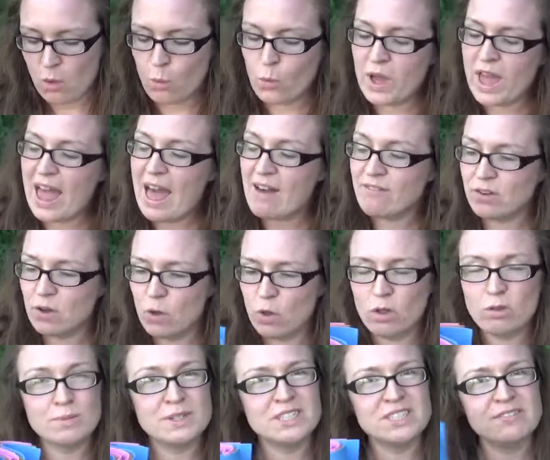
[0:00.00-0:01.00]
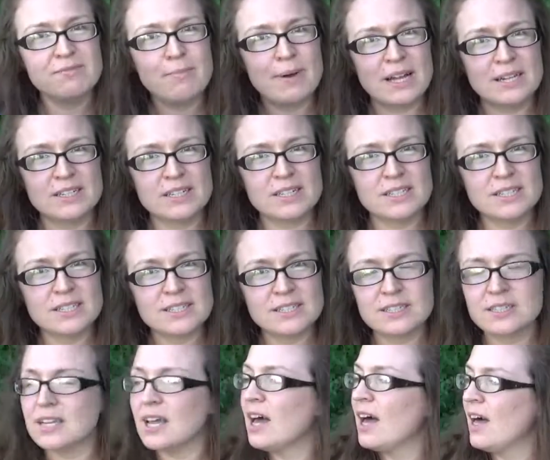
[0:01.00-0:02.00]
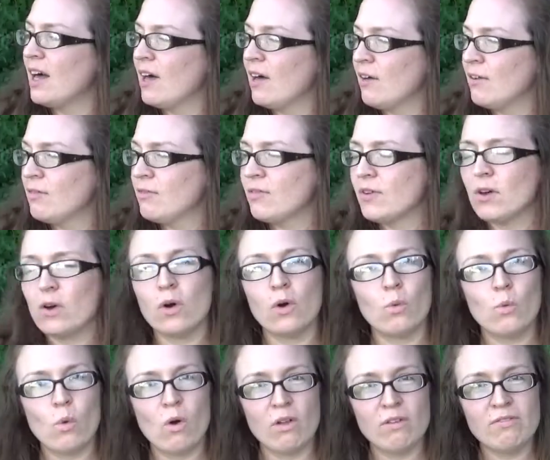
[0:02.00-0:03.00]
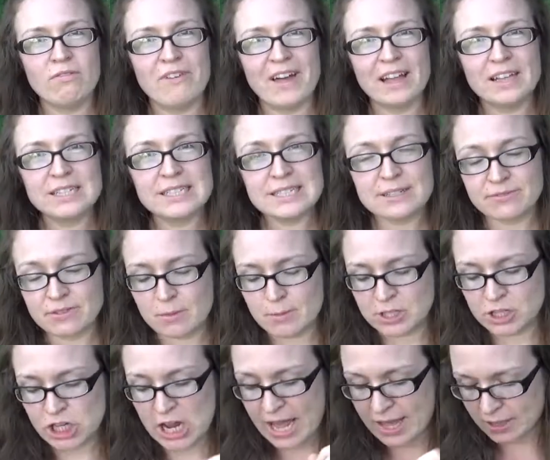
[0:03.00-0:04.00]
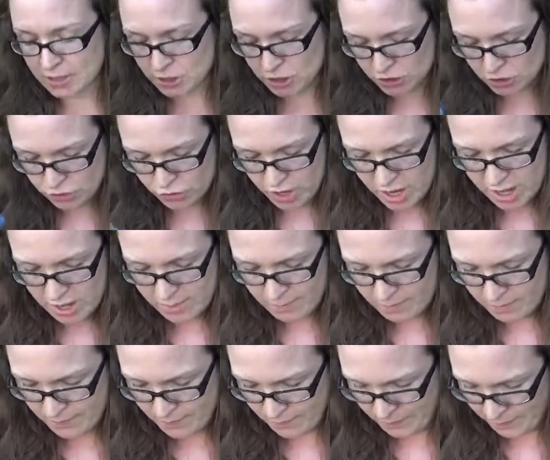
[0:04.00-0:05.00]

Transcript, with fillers: We have a whole bunch of bundles of wool felt from A Child's Dream.